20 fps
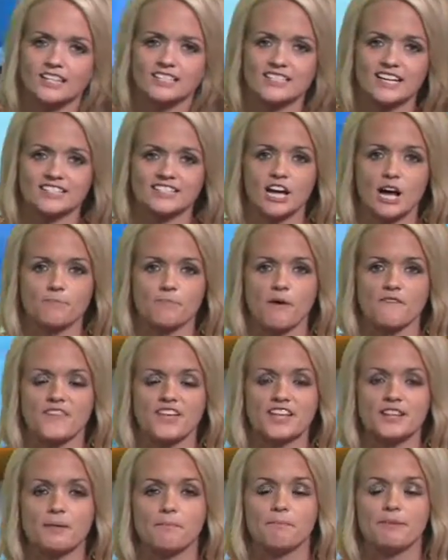today top up
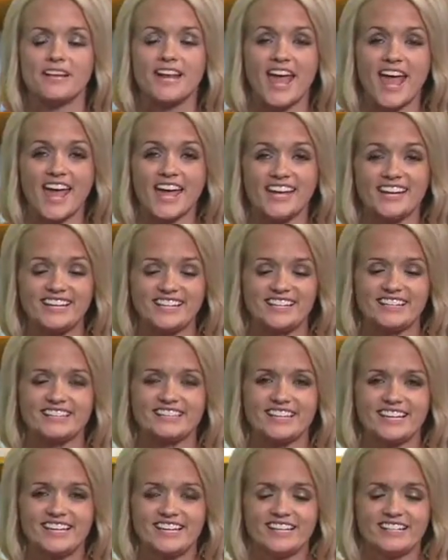in the mid
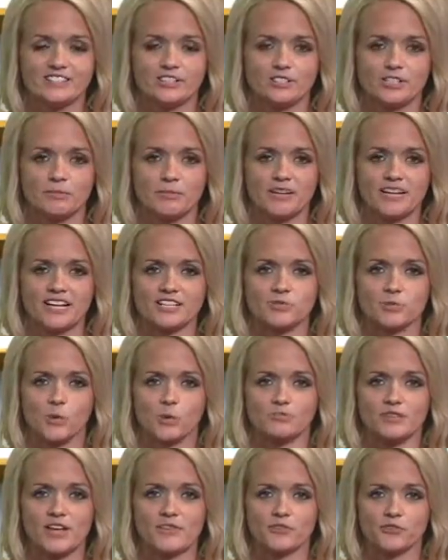eighties. So it's going to be a nice
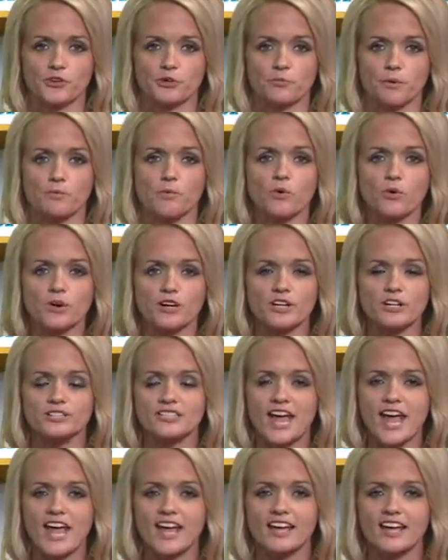warm day for your Memorial
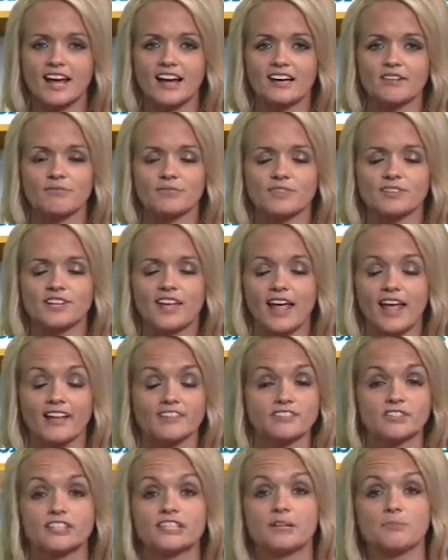Day. I wouldn't
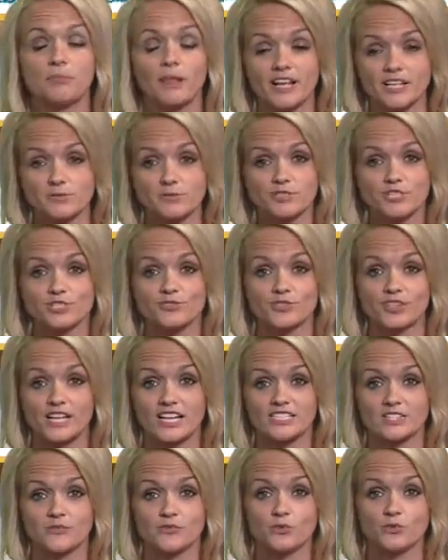cancel any plans, but just
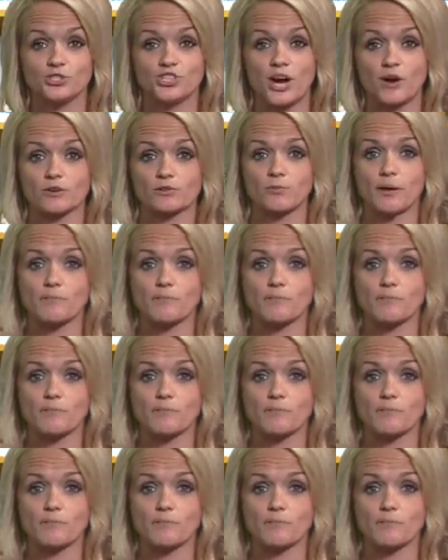realize a few showers may